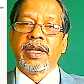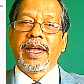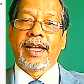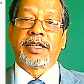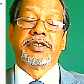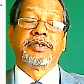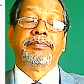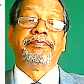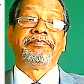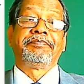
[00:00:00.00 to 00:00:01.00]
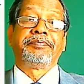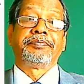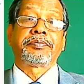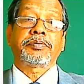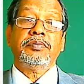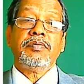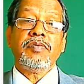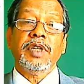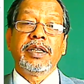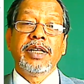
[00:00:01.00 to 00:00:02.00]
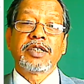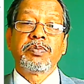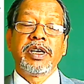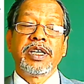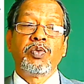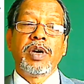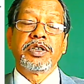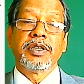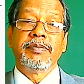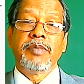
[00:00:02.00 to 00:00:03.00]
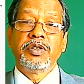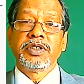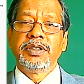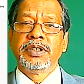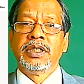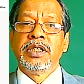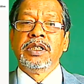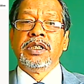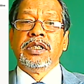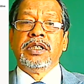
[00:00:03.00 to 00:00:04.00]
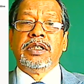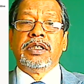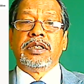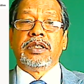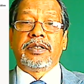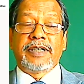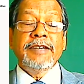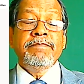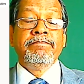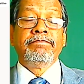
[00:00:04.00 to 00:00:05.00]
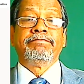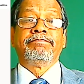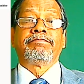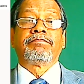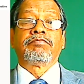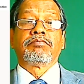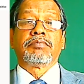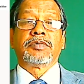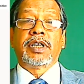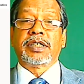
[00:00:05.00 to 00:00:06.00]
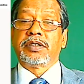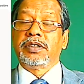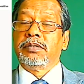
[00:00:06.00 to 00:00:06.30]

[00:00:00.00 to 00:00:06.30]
x. That's my equation of motion. Okay, that